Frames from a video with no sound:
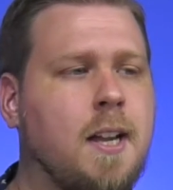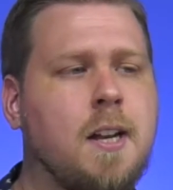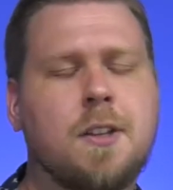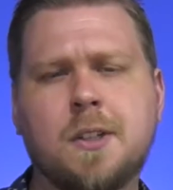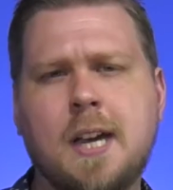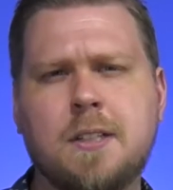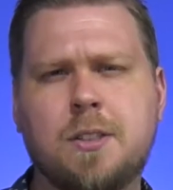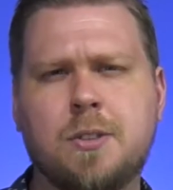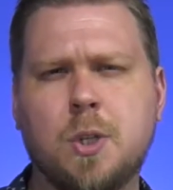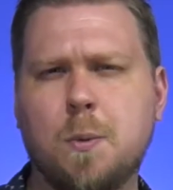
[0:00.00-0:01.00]
In other
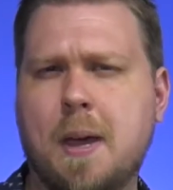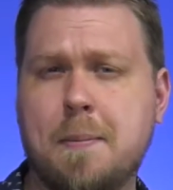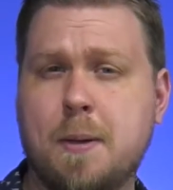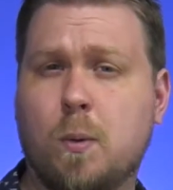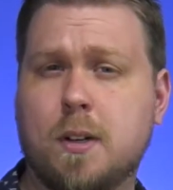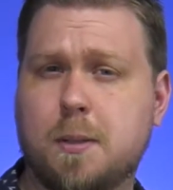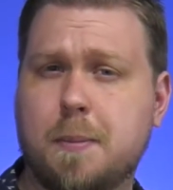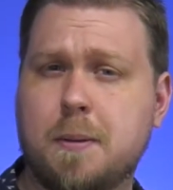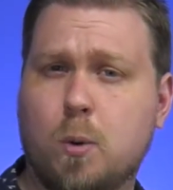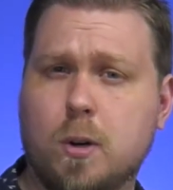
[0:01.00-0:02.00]
cases, you maybe want to
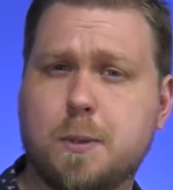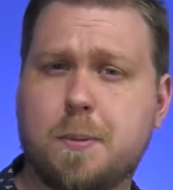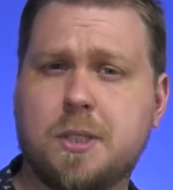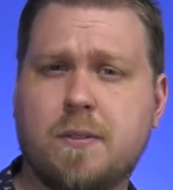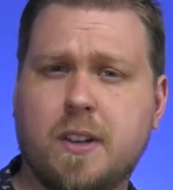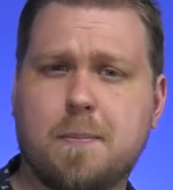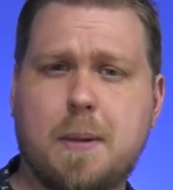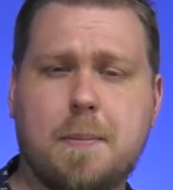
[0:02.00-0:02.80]
be more specific.